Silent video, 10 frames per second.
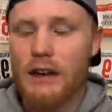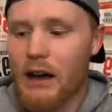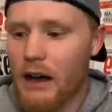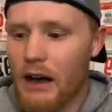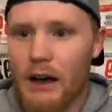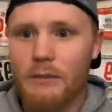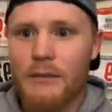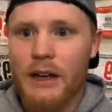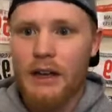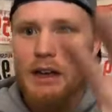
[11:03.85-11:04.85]
Um,
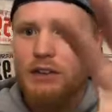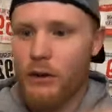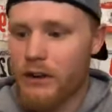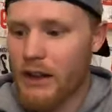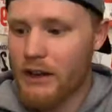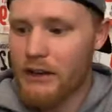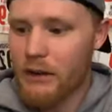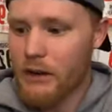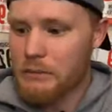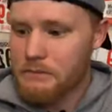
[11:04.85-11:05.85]
hey Jordan, how you
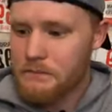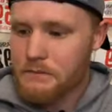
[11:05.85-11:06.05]
doing?